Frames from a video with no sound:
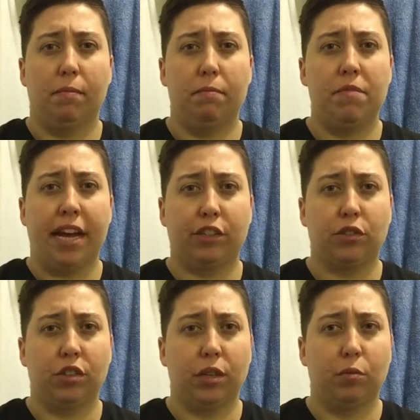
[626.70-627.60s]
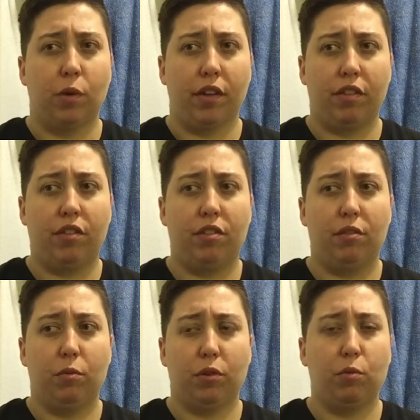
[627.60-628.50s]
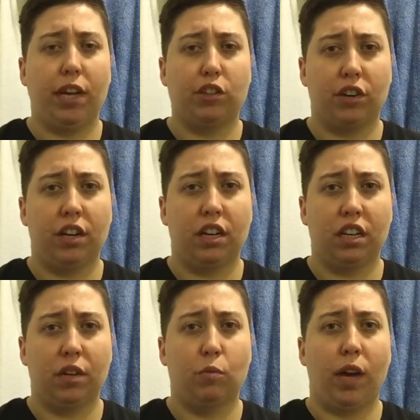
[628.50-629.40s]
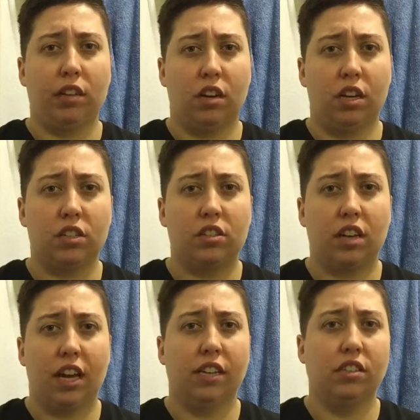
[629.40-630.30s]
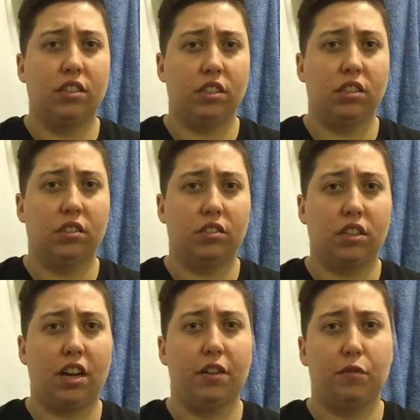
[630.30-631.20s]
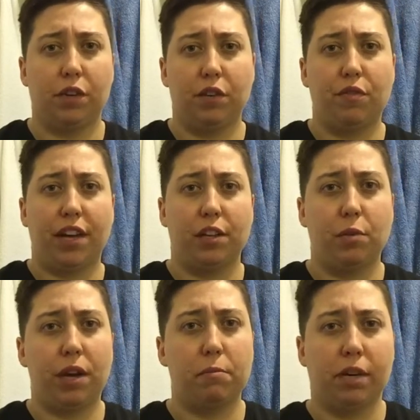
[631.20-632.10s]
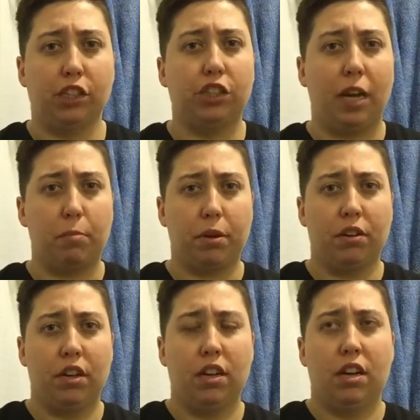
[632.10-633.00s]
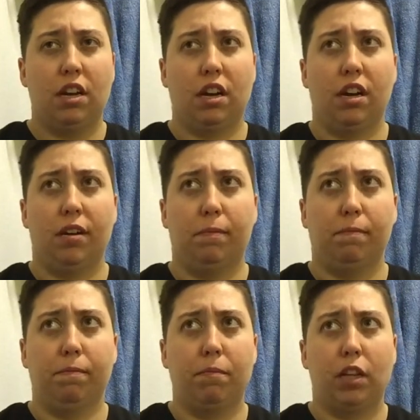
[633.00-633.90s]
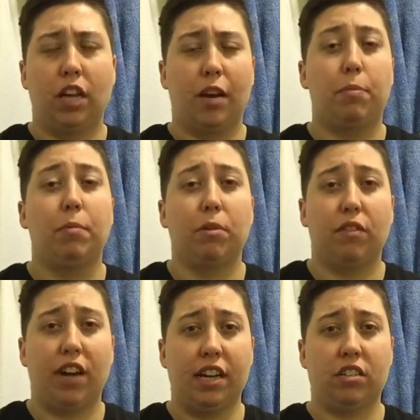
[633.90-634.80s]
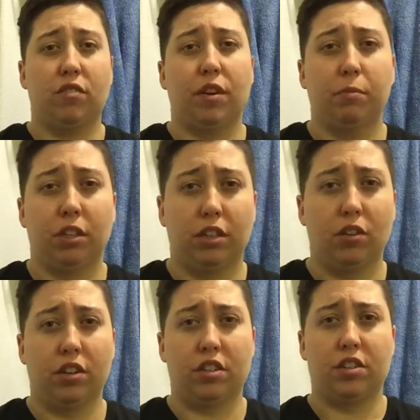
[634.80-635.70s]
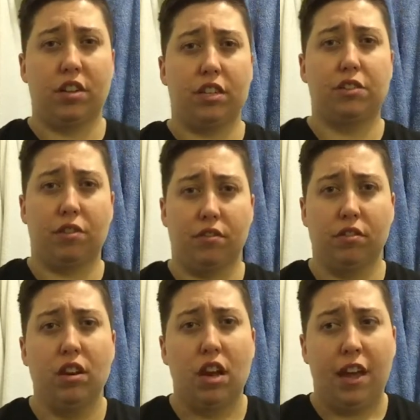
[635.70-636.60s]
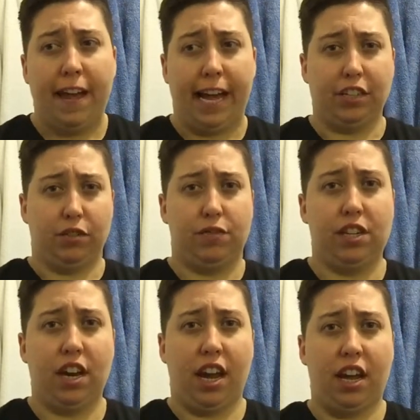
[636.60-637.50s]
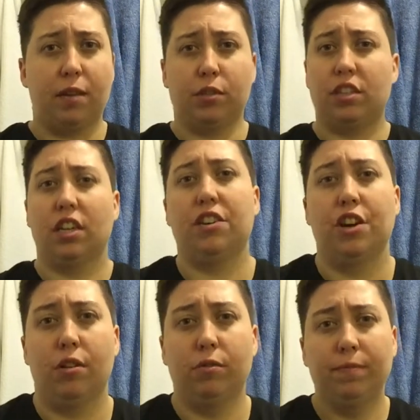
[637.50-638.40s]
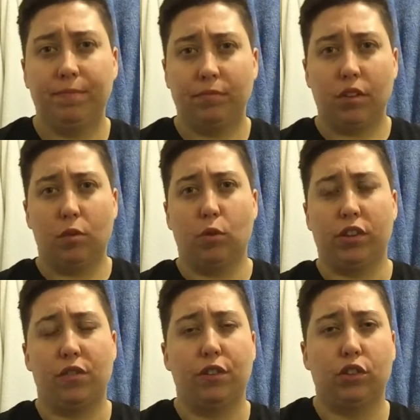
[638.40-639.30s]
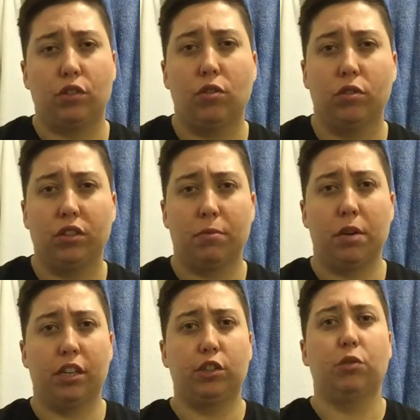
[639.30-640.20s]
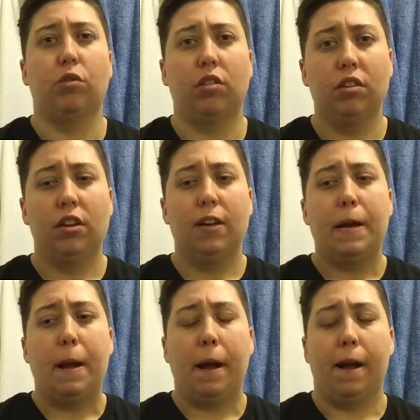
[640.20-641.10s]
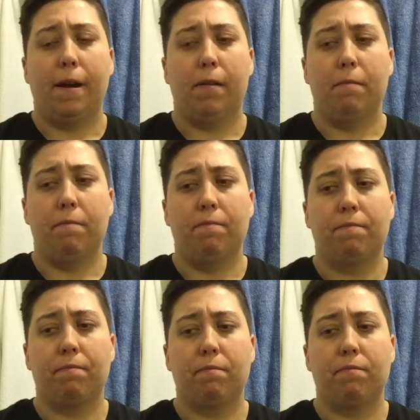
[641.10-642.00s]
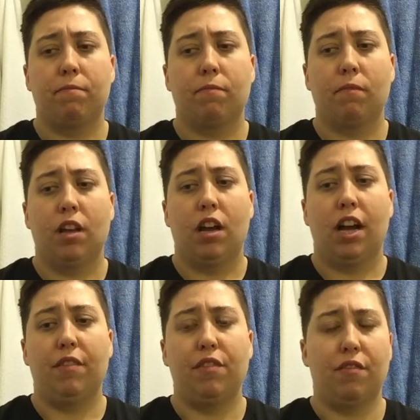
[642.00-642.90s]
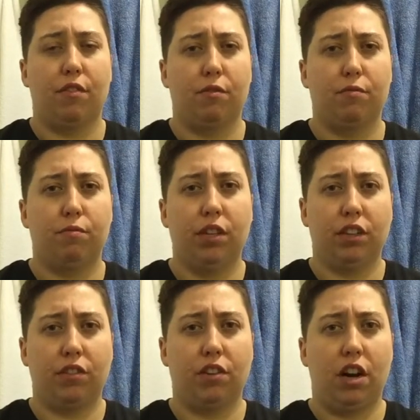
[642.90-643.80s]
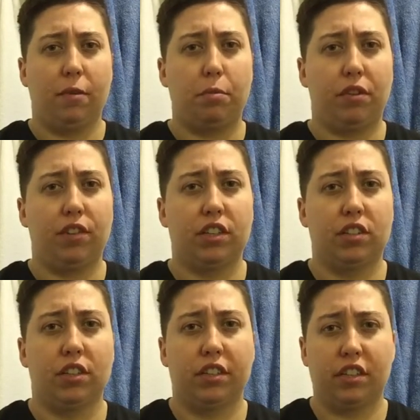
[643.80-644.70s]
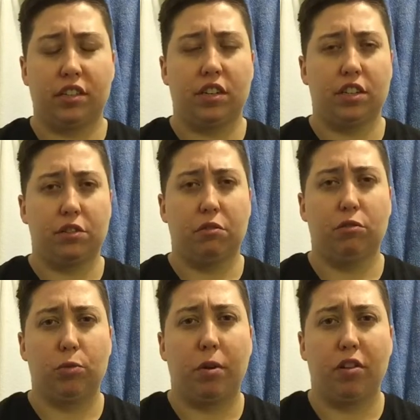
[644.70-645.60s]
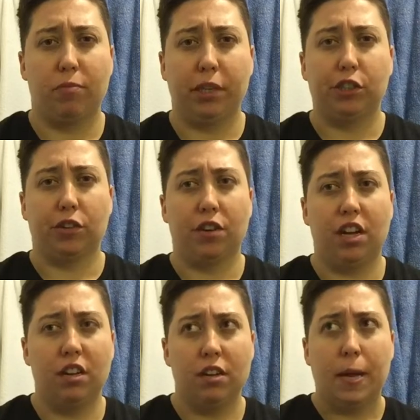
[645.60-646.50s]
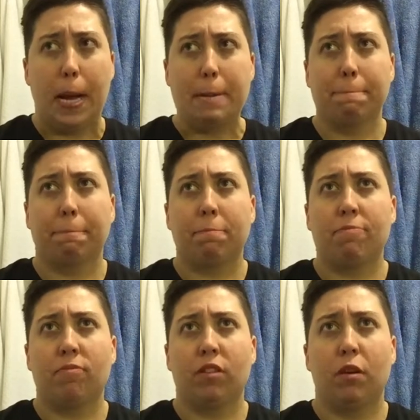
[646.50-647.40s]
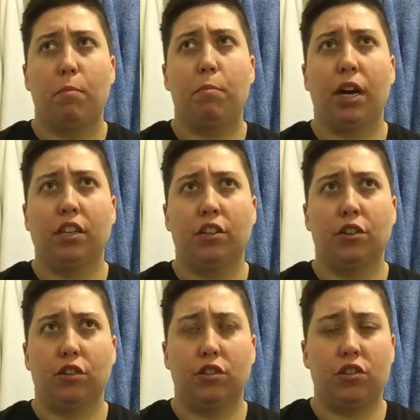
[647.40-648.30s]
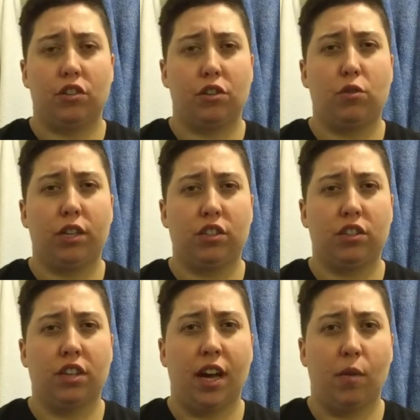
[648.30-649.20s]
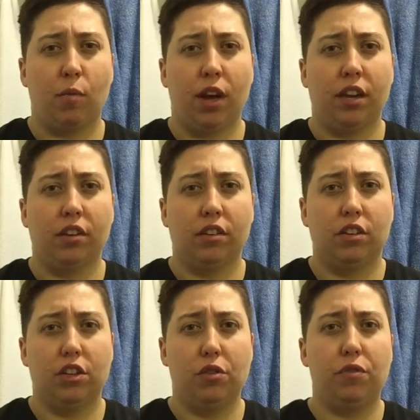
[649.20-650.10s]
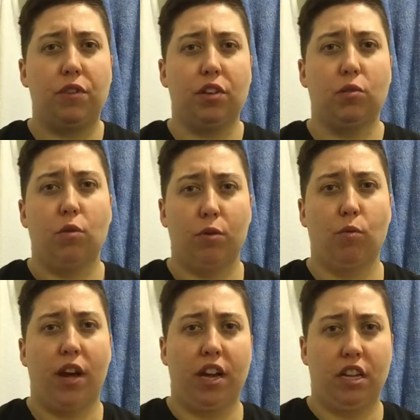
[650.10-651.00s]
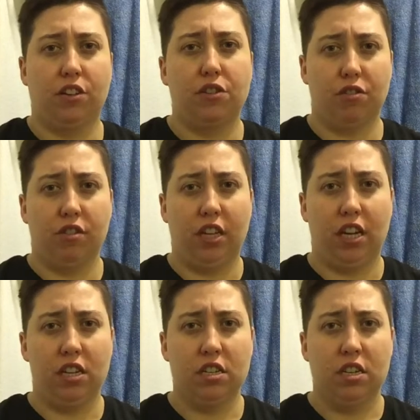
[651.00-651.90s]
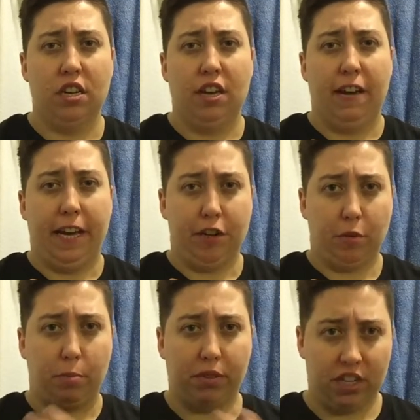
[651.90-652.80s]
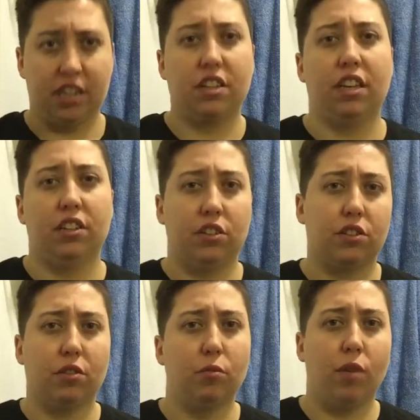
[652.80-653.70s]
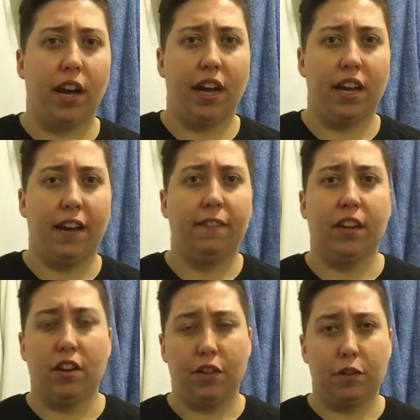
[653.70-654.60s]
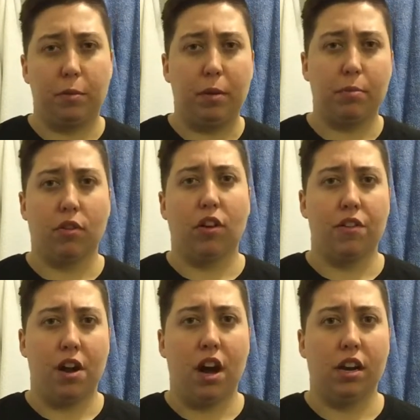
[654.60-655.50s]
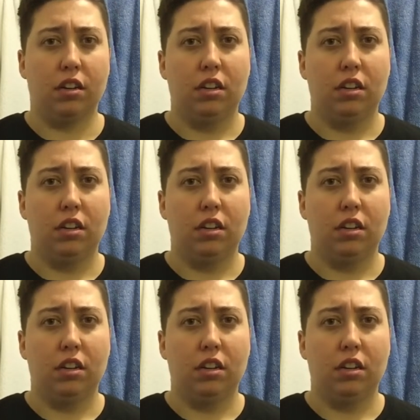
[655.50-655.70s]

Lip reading: naturally with weight training and weight loss, and to kind of reevaluate my shape. A lot of people have asked if I'm going to go on testosterone. As of today, I would say no. What the future holds, I'm not sure. I've never really thought previously that testosterone was part of my journey. But, you start to question that when you feel one way internally and you're presenting in a certain way, and then other people are not